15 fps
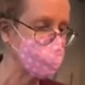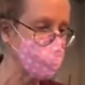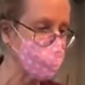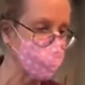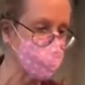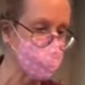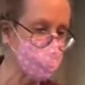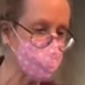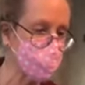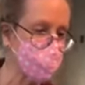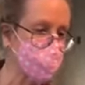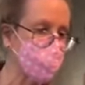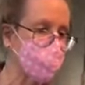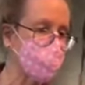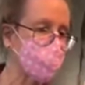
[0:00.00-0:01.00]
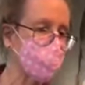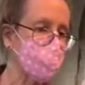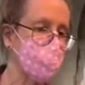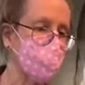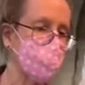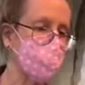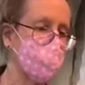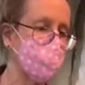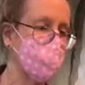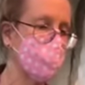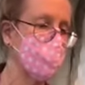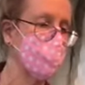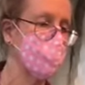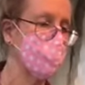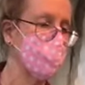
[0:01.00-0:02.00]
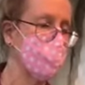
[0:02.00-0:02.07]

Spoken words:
(silence)